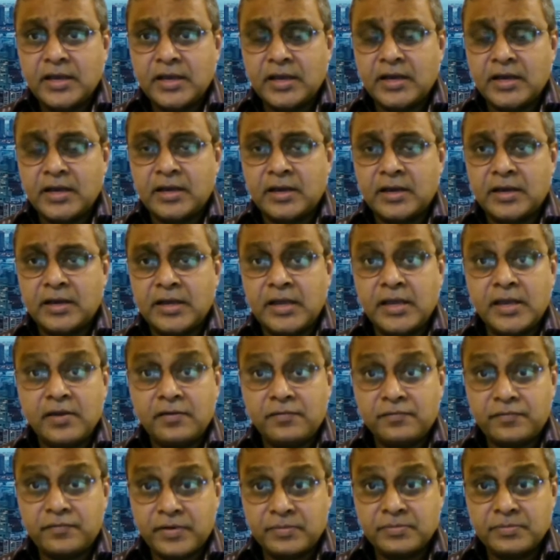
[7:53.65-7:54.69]
Uh,
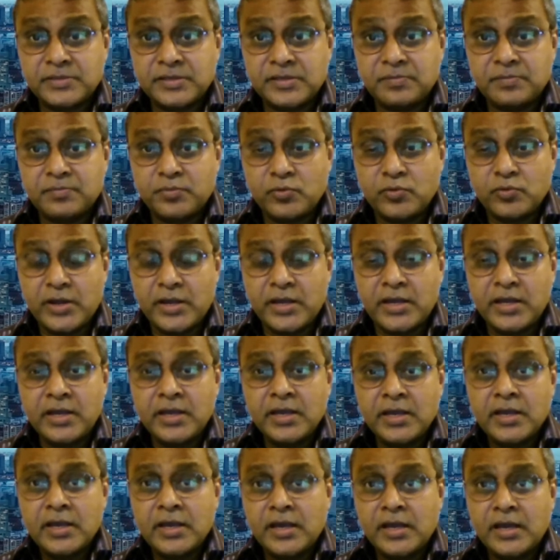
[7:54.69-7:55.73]
AFMC Pune,